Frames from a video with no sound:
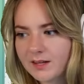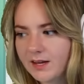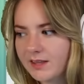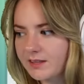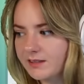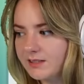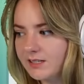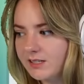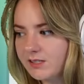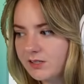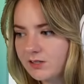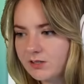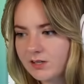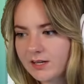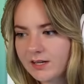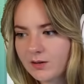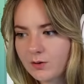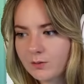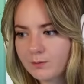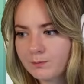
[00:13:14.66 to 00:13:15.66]
It does look
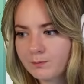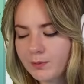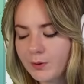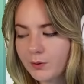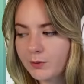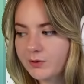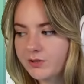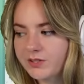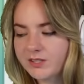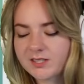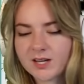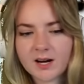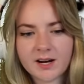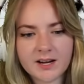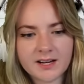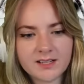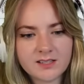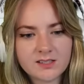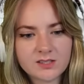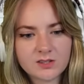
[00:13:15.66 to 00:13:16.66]
like on both
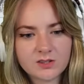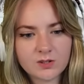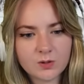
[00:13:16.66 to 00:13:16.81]
sides